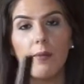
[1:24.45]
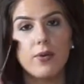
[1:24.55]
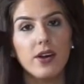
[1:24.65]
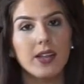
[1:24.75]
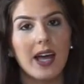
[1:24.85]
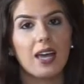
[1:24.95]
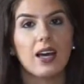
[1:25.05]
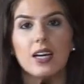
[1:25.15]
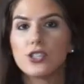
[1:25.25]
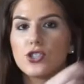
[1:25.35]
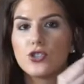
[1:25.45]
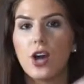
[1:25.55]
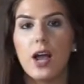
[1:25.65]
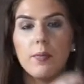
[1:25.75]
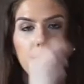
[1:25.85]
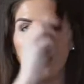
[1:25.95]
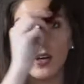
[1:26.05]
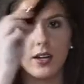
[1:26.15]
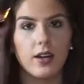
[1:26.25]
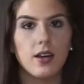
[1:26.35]
I put like a stripe
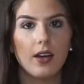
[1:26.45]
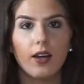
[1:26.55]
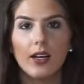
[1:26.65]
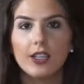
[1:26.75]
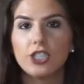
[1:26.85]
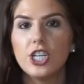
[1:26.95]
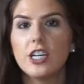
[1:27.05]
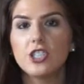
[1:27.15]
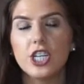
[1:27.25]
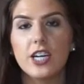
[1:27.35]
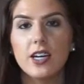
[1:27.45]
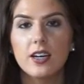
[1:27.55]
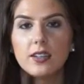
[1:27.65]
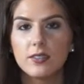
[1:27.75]
on cheek,